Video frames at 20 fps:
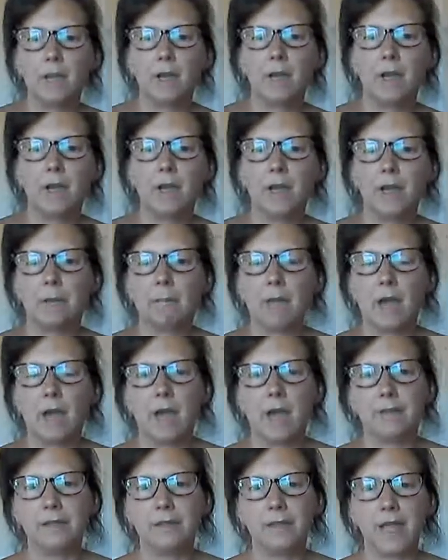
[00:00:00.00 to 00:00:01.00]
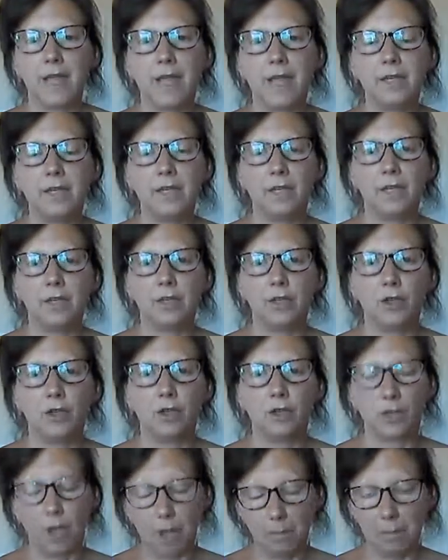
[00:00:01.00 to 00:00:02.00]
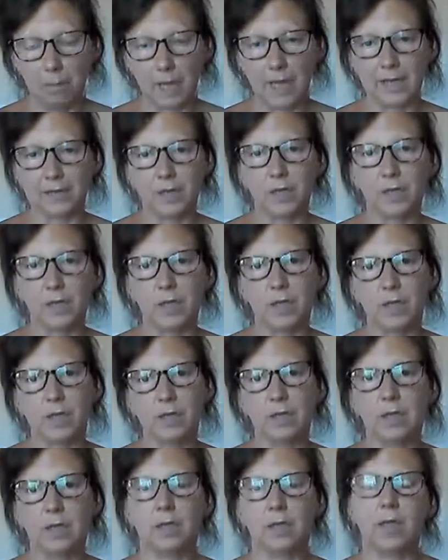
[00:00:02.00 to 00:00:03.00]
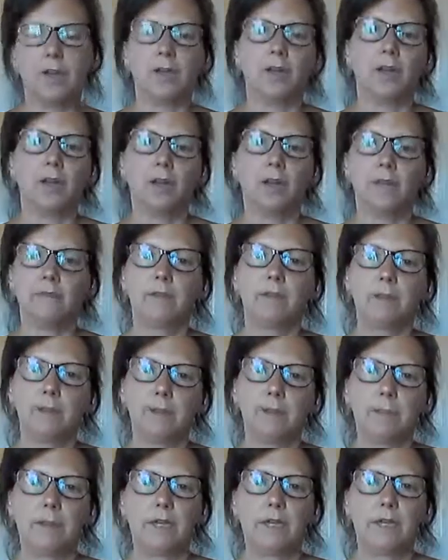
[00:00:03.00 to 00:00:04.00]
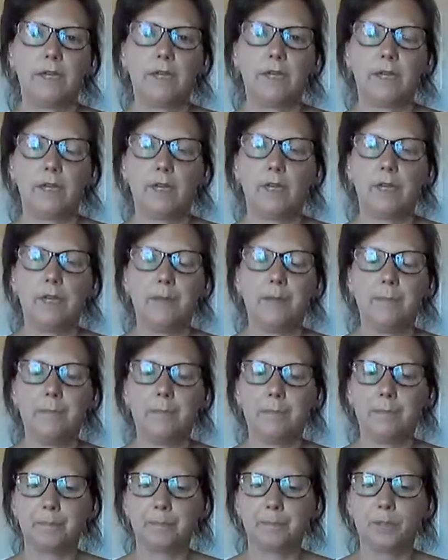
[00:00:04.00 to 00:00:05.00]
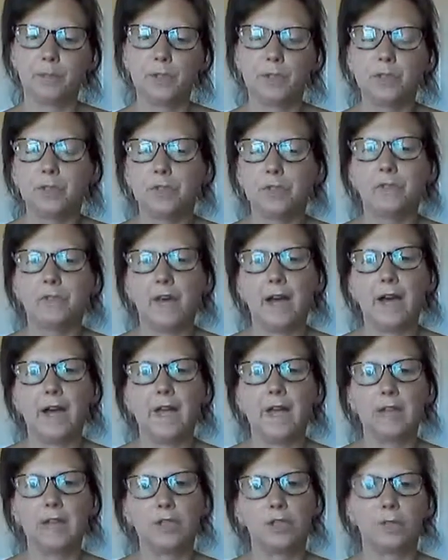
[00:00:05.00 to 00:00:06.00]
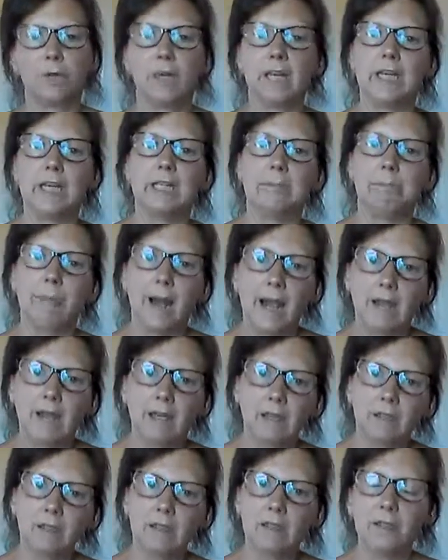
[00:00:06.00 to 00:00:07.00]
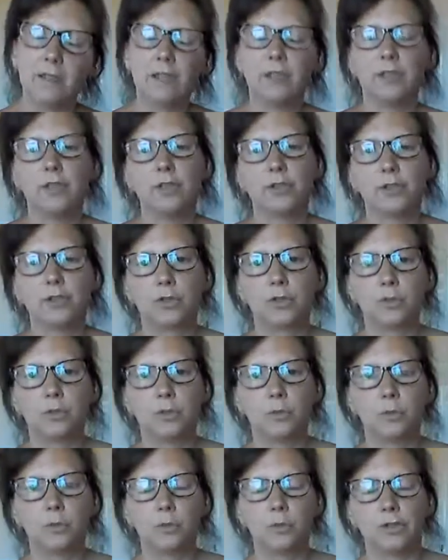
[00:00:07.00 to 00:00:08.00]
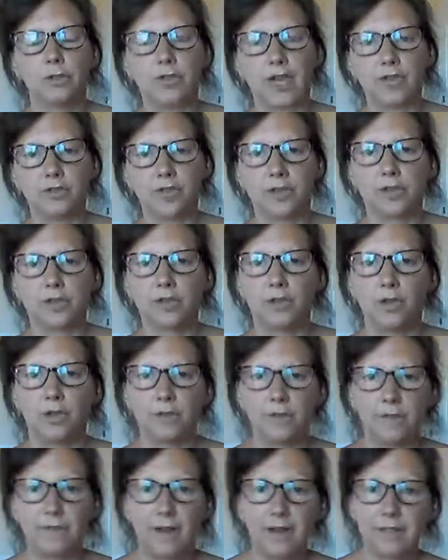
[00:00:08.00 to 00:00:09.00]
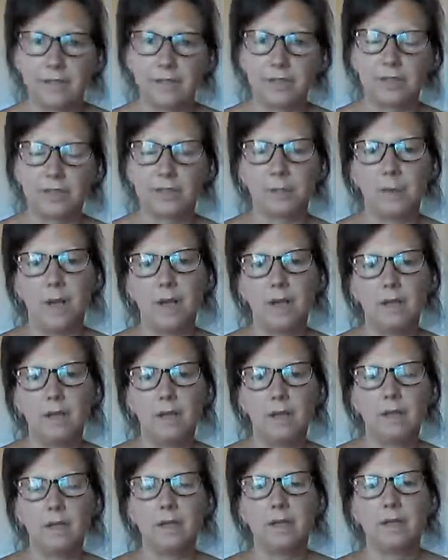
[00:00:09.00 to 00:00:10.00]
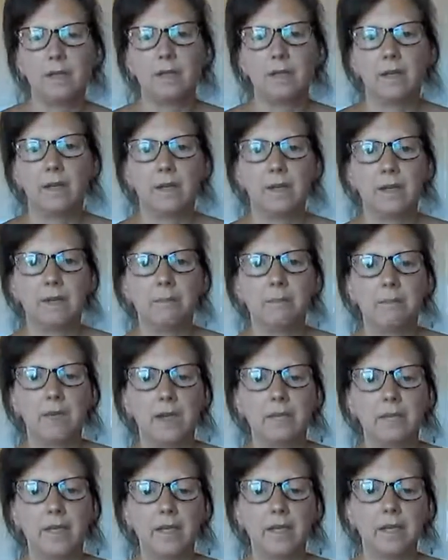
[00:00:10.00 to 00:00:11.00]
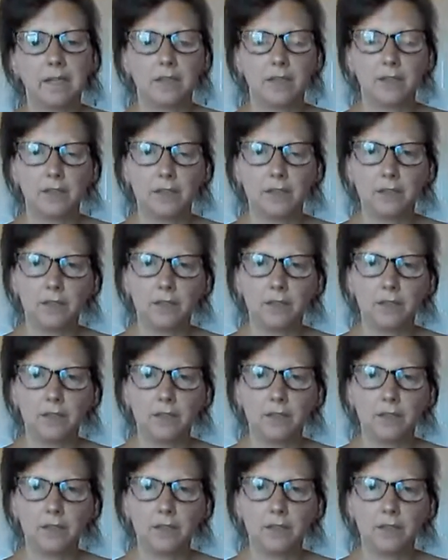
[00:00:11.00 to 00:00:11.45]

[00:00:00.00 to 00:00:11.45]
And then your gallbladder and your liver will be notified to release bile to digest your fats as well. And then